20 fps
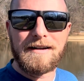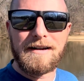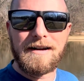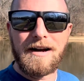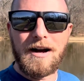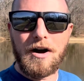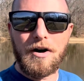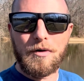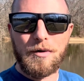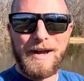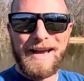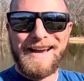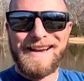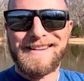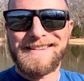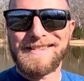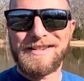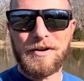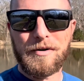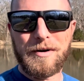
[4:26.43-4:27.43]
Okay,
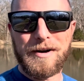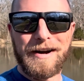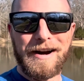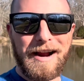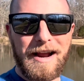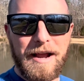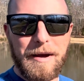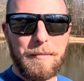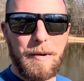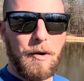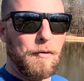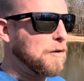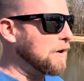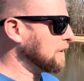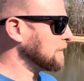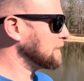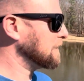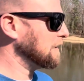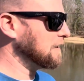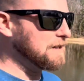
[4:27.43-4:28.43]
so here I am. I
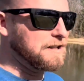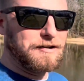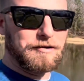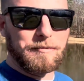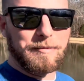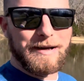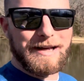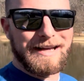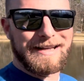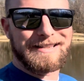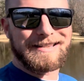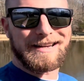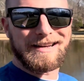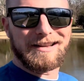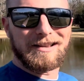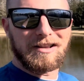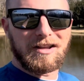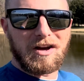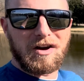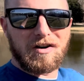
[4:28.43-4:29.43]
walked a little bit
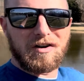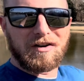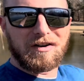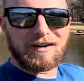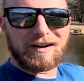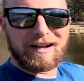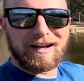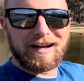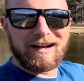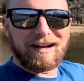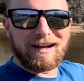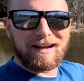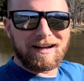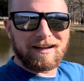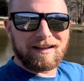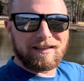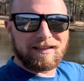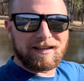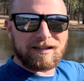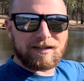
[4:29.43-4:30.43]
along
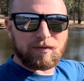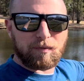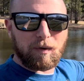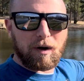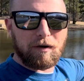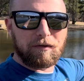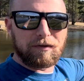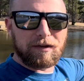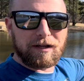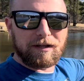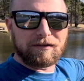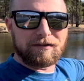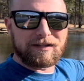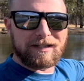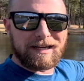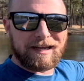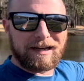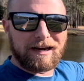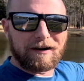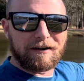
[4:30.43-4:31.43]
this road that you
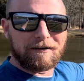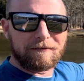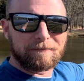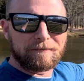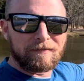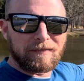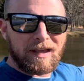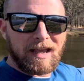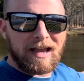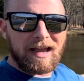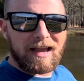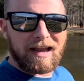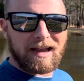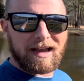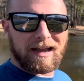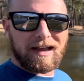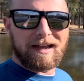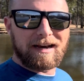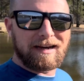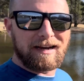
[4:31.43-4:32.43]
see here
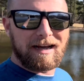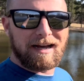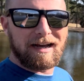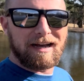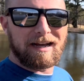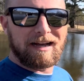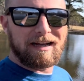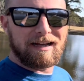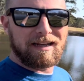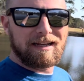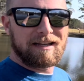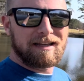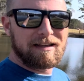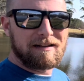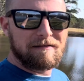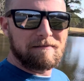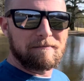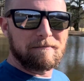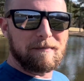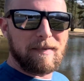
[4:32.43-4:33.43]
and
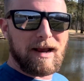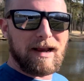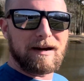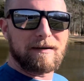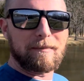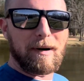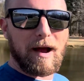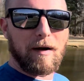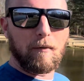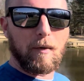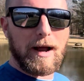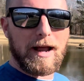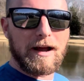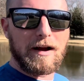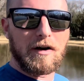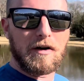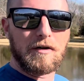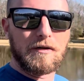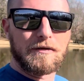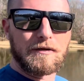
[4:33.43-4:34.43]
made my way
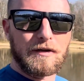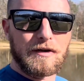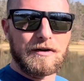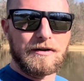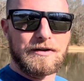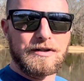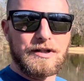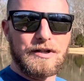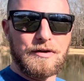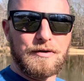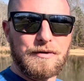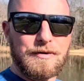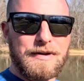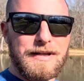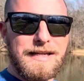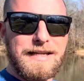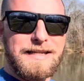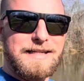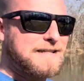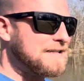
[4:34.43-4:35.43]
over to
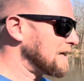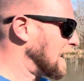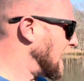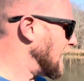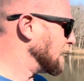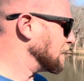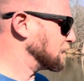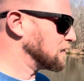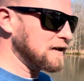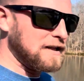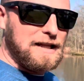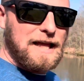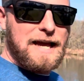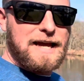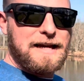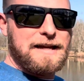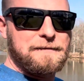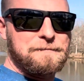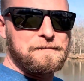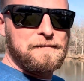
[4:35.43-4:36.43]
the side of the lake.
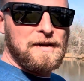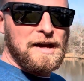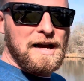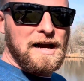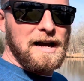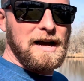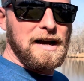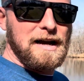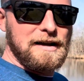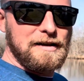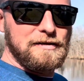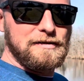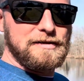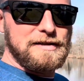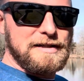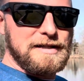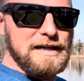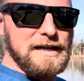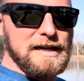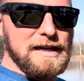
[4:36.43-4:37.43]
You'll
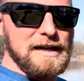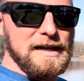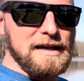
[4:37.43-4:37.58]
see